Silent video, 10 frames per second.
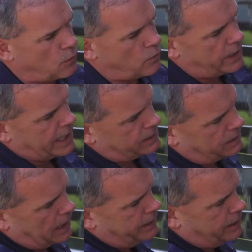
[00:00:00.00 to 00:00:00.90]
when that
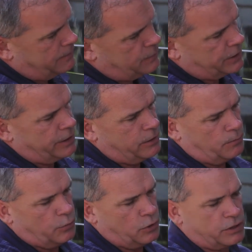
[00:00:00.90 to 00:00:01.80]
slide comes in, it'll
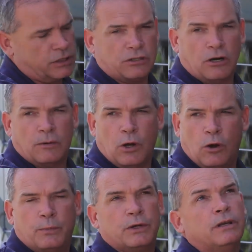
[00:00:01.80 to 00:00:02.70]
push this arm
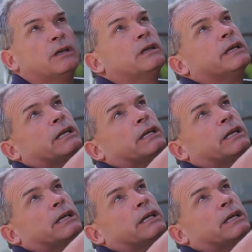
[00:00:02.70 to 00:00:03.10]
open, and